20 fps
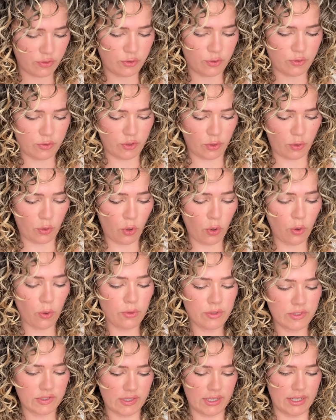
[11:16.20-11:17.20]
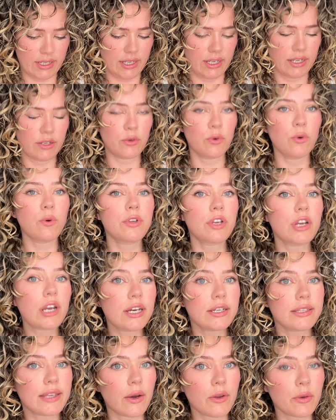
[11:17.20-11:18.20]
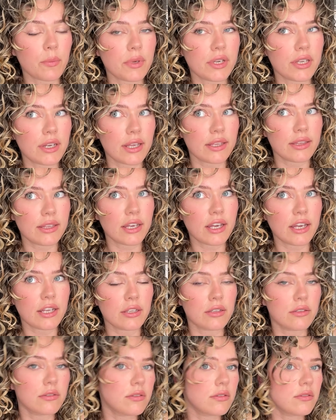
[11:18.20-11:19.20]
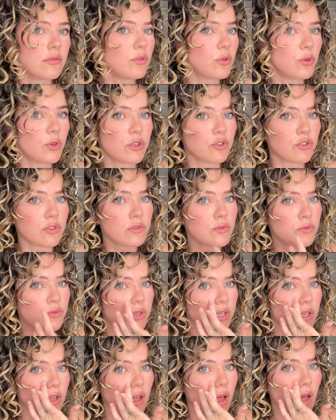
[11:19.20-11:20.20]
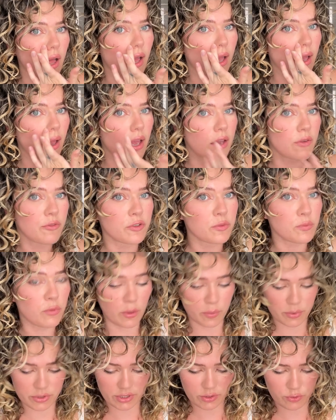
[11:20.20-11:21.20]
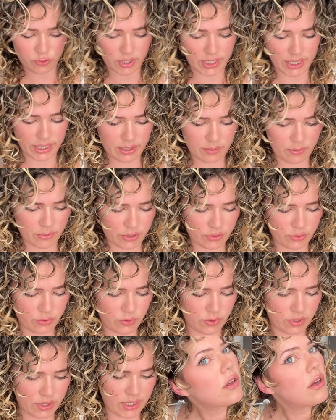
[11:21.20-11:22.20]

use the cold setting, cool your hair down a bit, and then you can just feel if it's properly dry. I'm gonna do that.